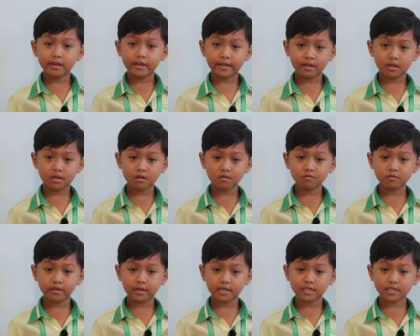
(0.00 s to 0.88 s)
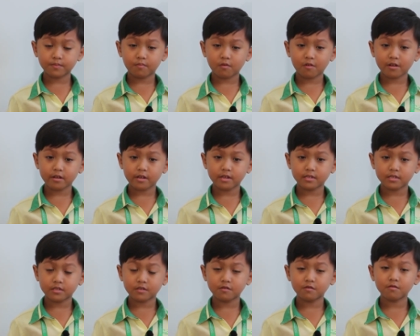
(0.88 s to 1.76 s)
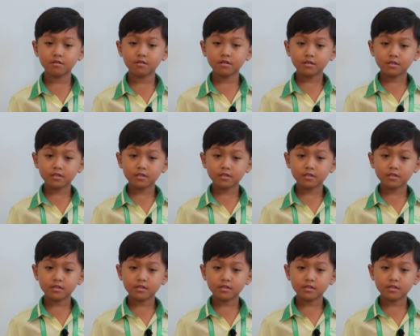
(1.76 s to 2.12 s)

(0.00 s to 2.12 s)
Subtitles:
Including sport into